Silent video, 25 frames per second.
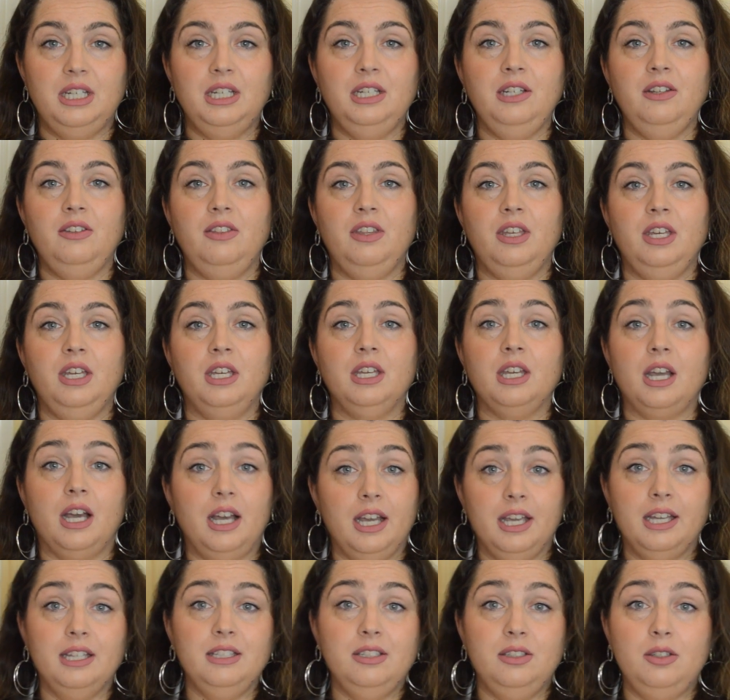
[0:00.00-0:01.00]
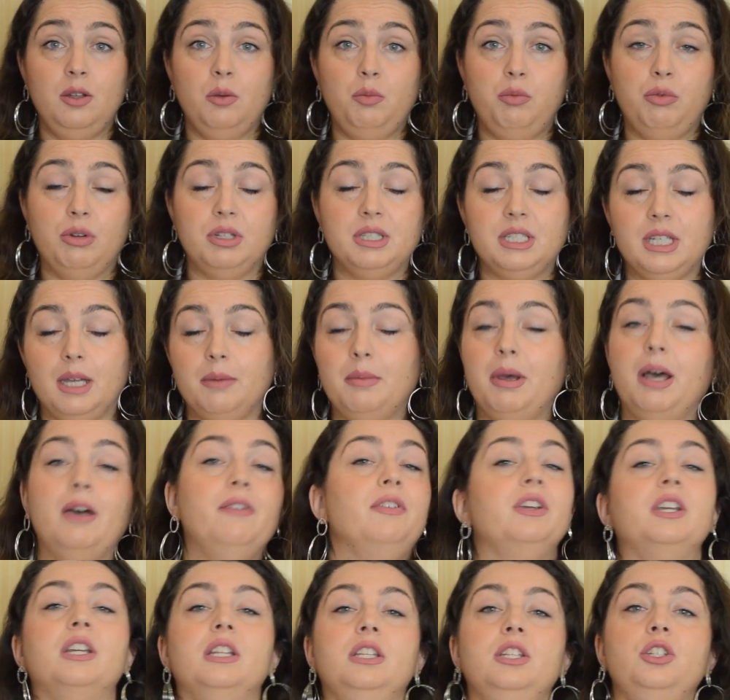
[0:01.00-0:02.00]
anything. I ended up one time
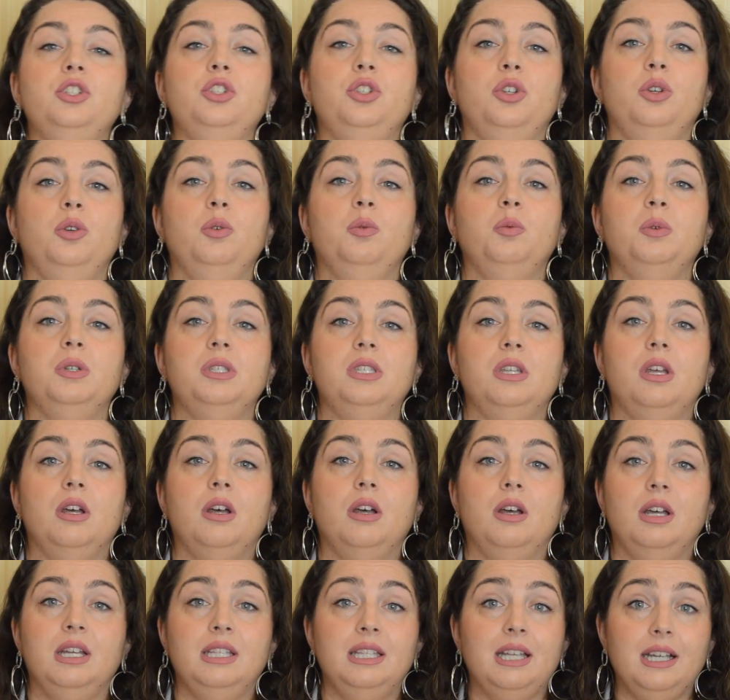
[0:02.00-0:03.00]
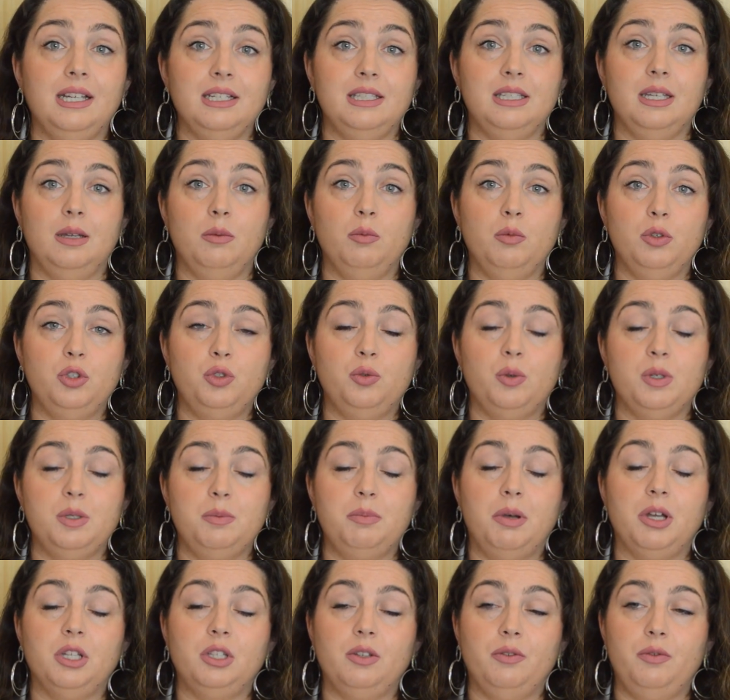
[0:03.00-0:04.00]
having an issue with an item which was
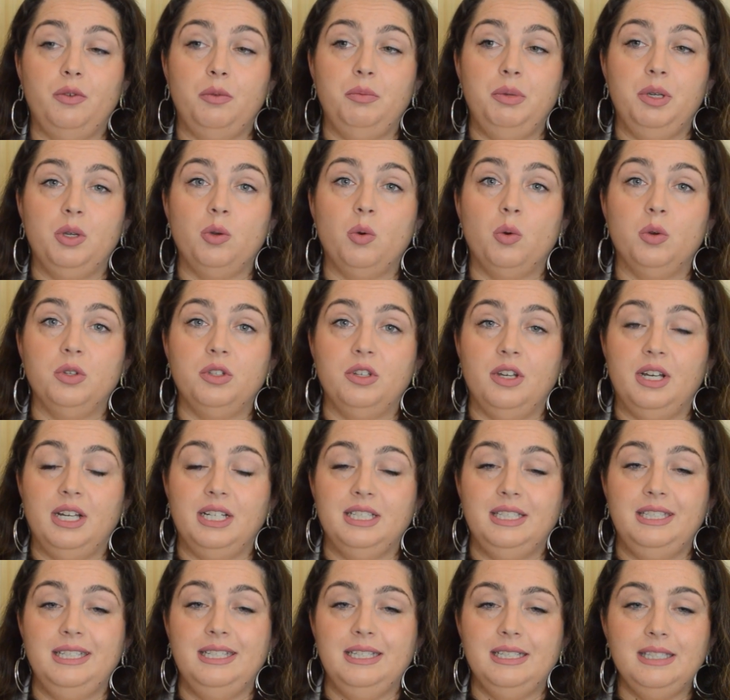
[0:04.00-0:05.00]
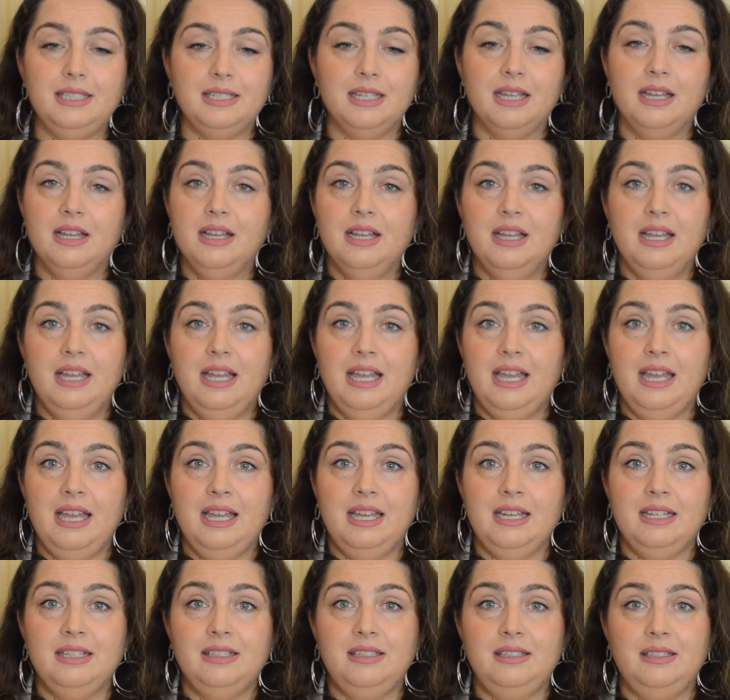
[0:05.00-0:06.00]
part of a big order I did,
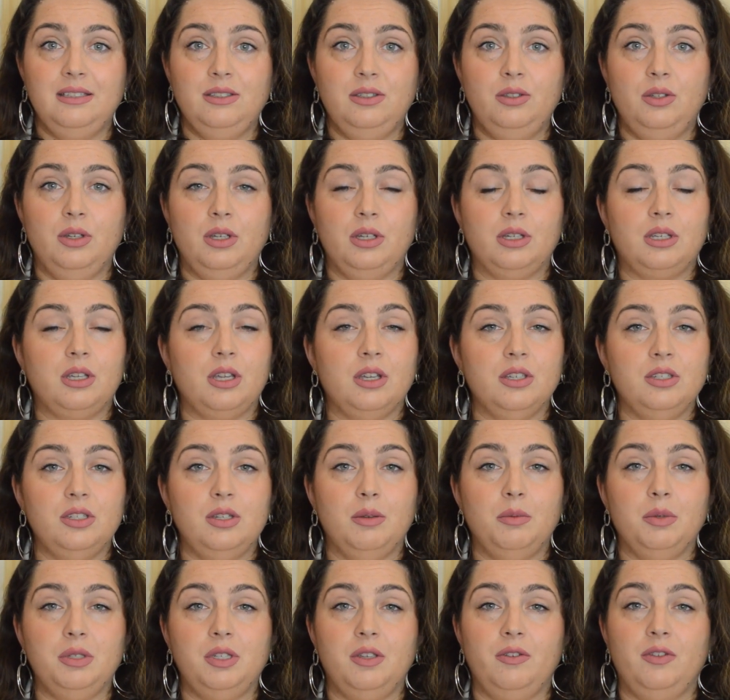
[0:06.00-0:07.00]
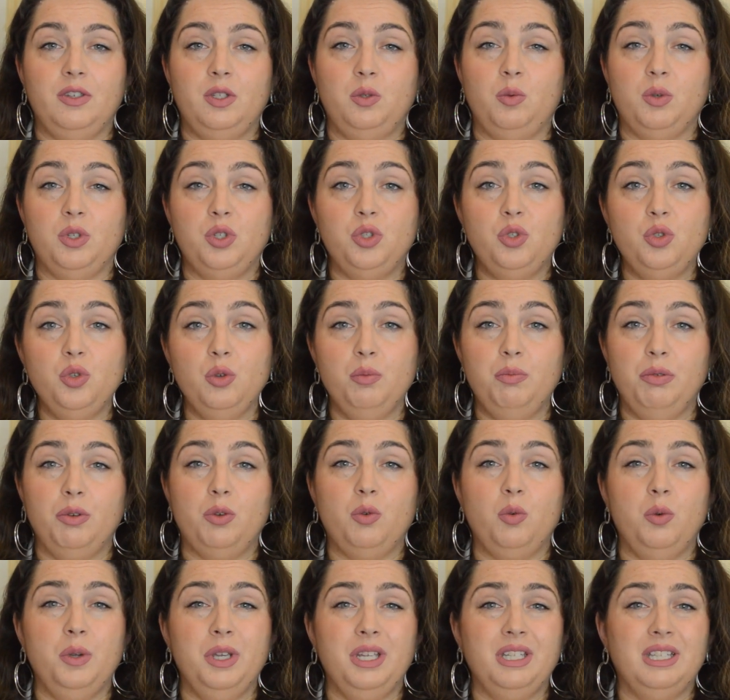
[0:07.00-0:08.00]
and the customer service was super
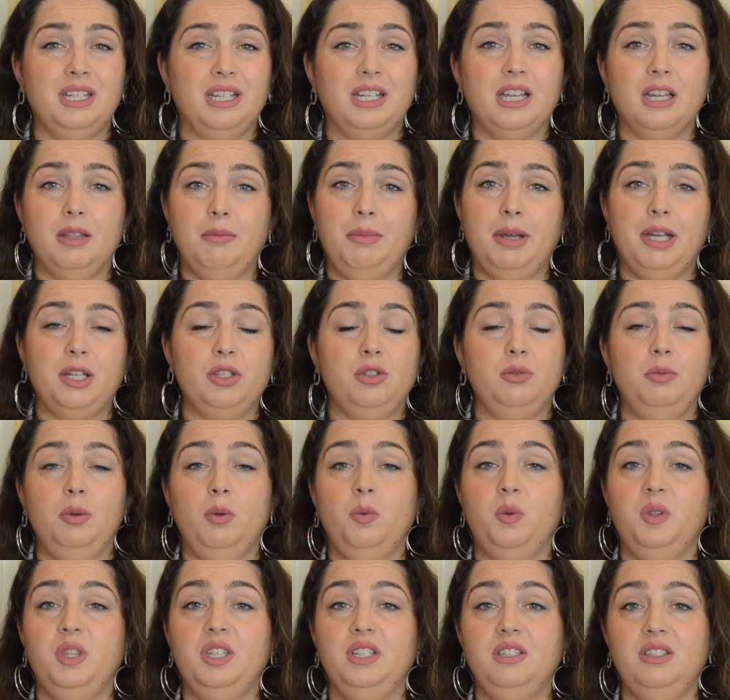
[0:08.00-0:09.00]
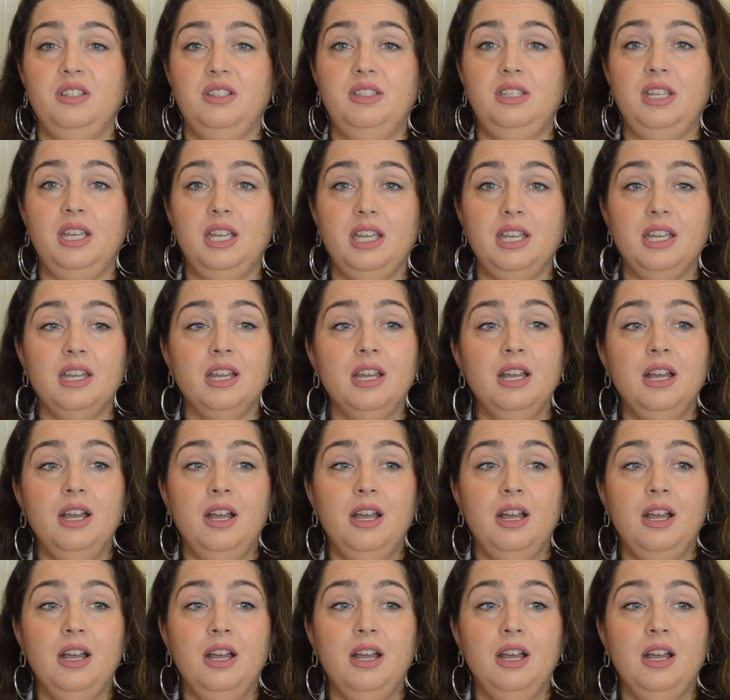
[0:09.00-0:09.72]
quick. They got back to me within the day,